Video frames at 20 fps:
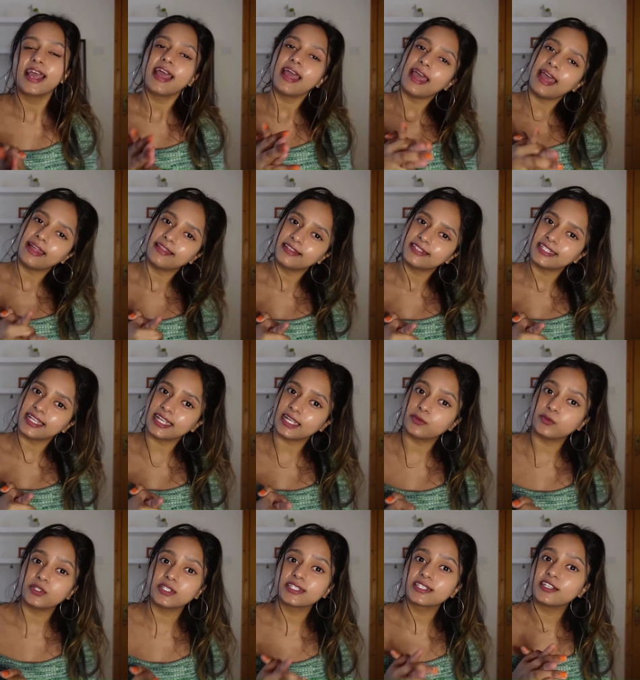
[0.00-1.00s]
and the second one
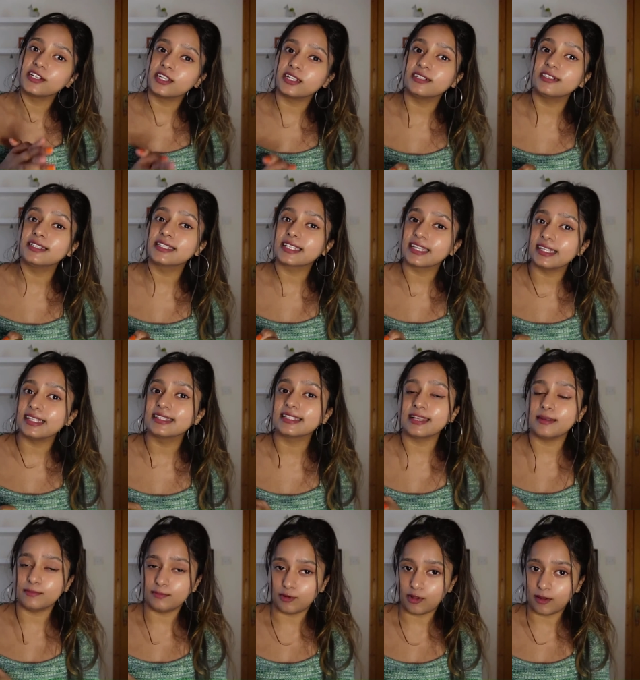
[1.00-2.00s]
is critical skills
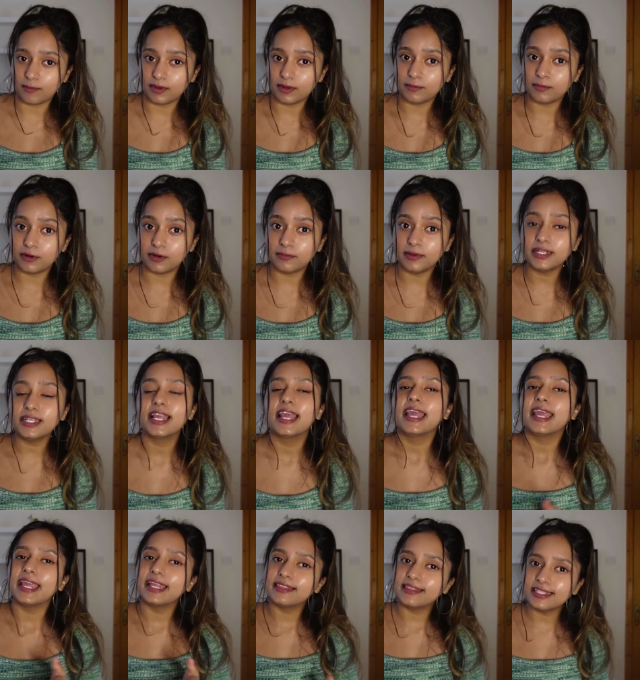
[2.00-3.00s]
employment permit.
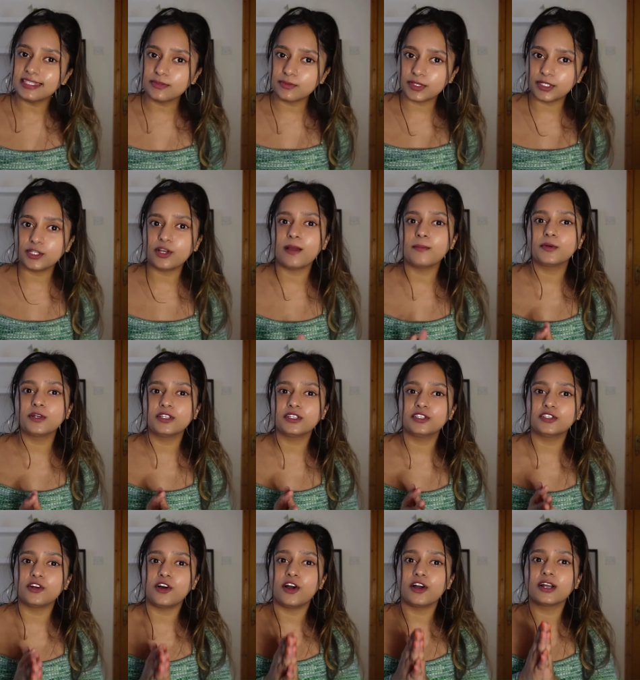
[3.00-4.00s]
In this video, I'm going to
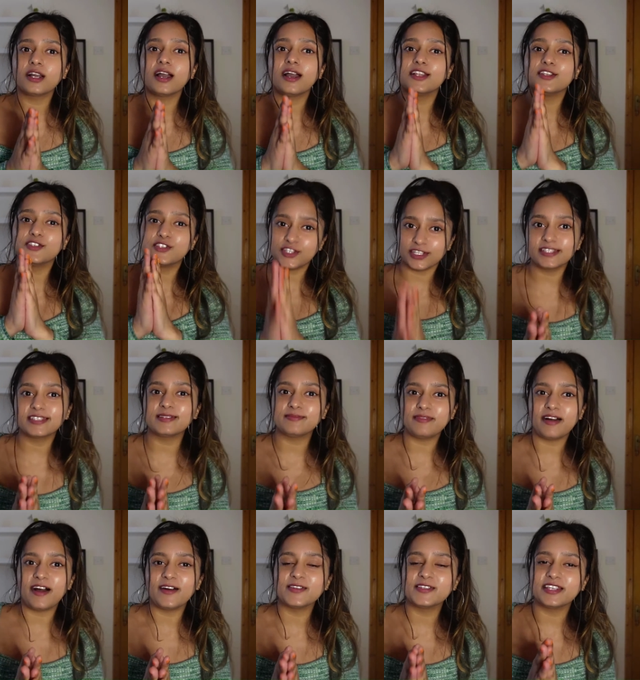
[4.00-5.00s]
talk just
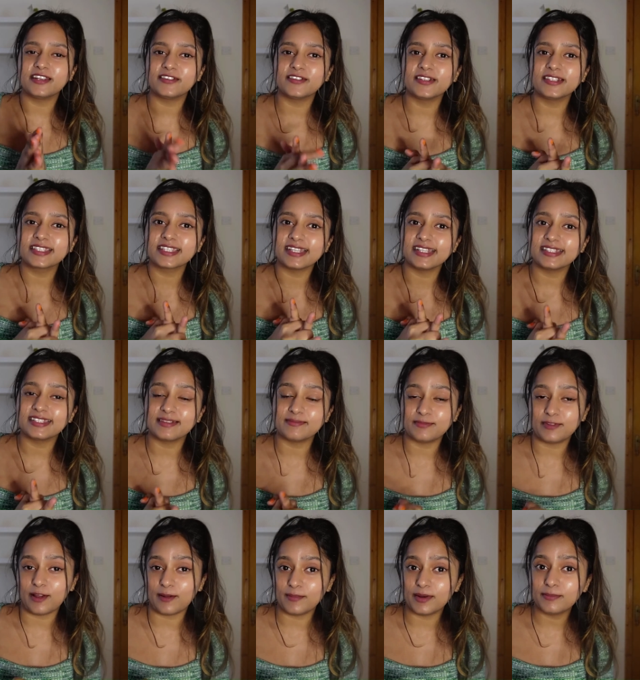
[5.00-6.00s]
about general skills
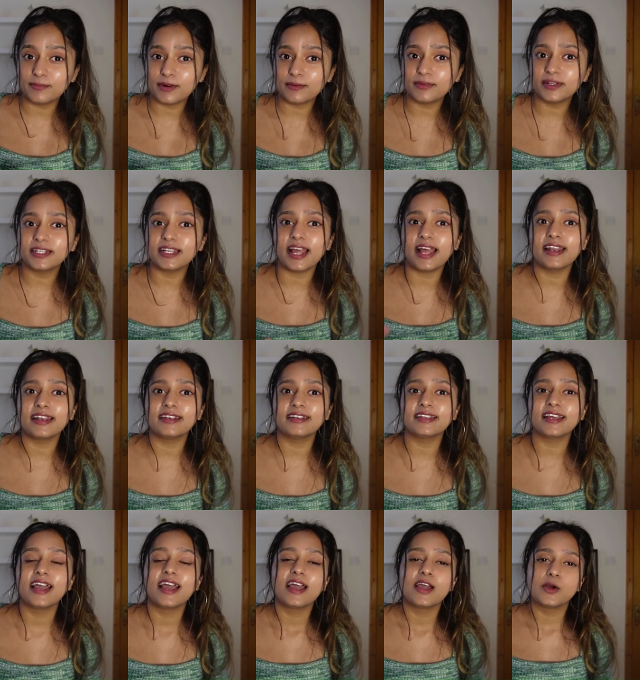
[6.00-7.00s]
employment permit and
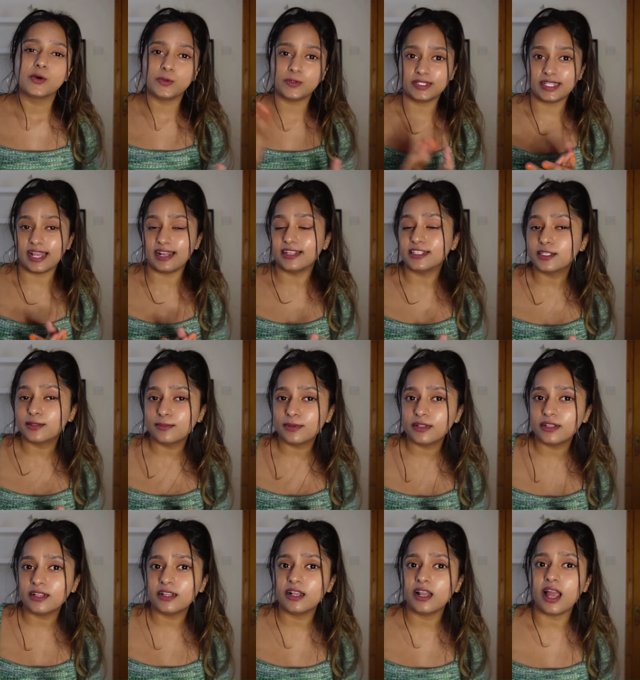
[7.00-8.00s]
who's
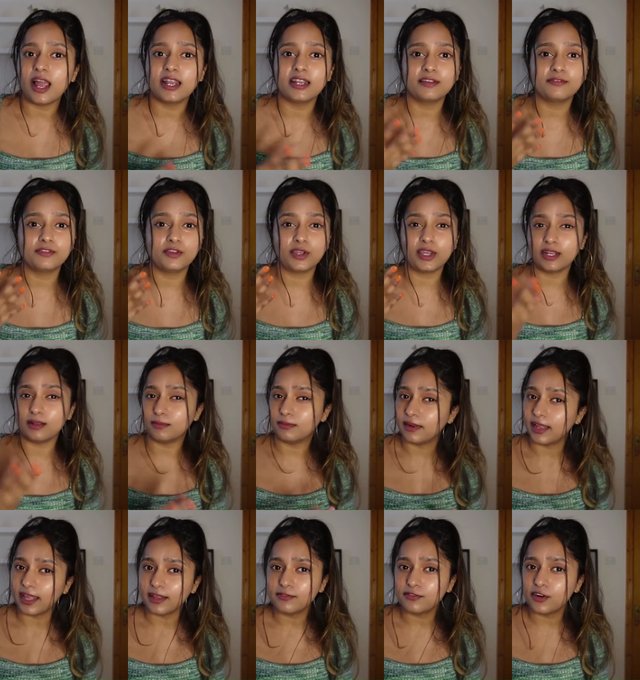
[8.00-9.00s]
eligible and if you can
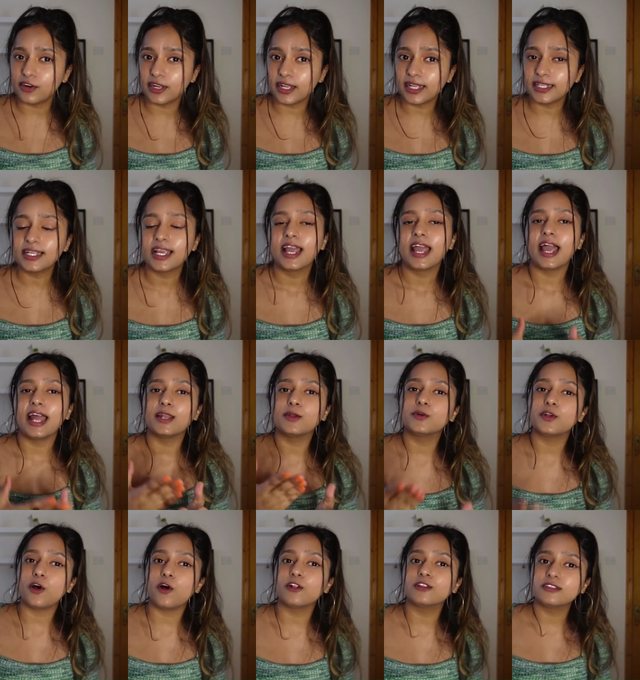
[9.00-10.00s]
apply for it. And I would
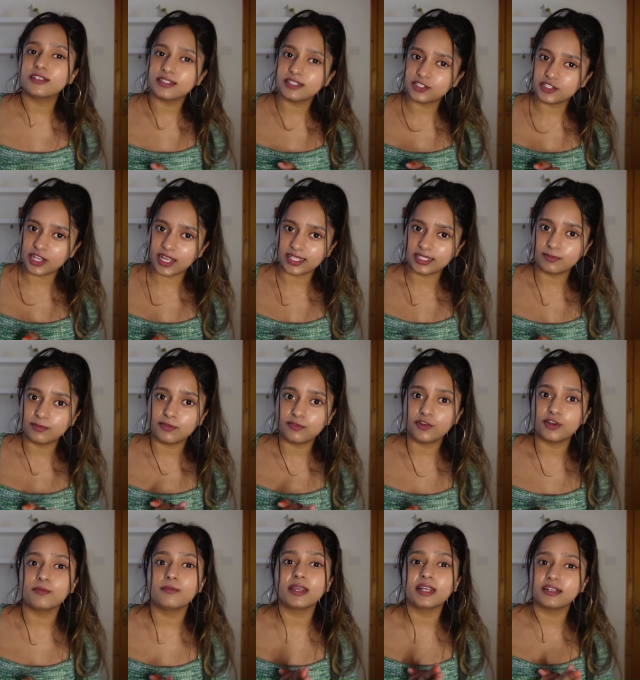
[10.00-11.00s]
also suggest, before you
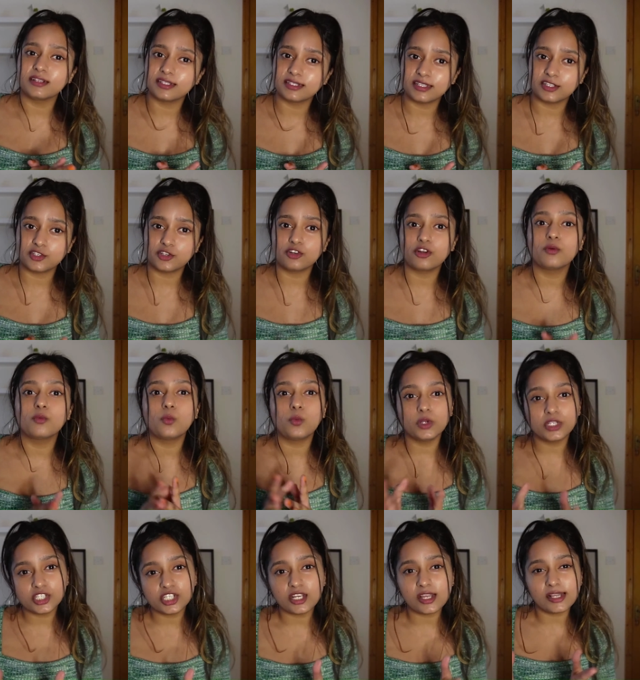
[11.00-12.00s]
make a decision on which
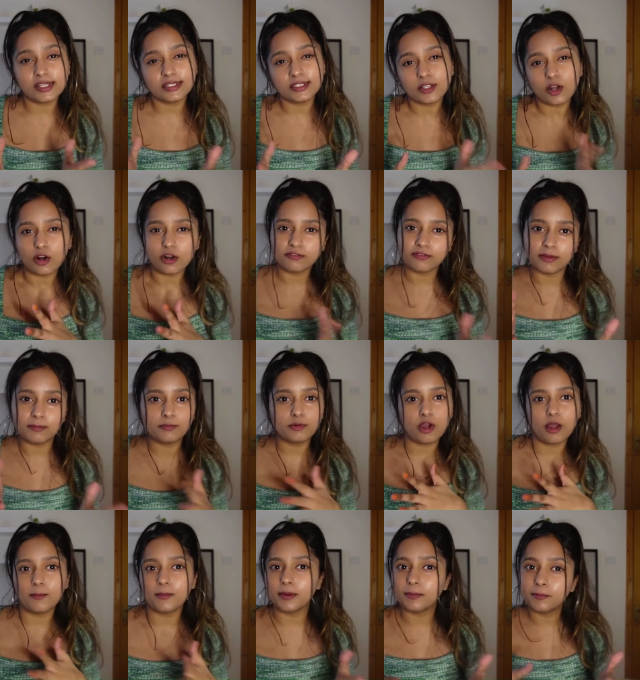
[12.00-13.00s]
sort of
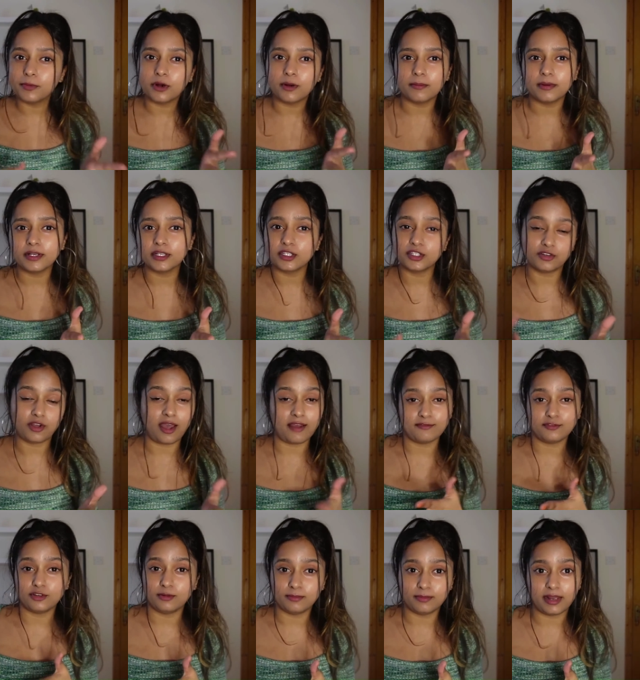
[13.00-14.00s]
employment permit you have to
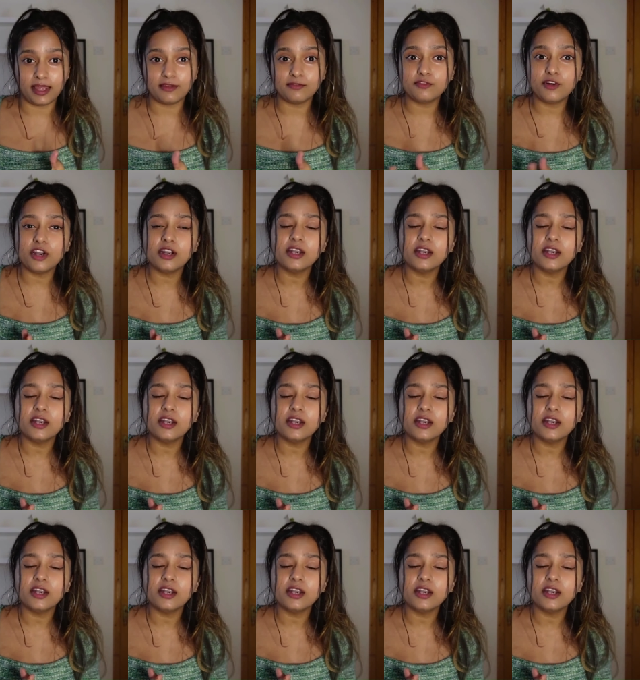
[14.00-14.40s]
apply for,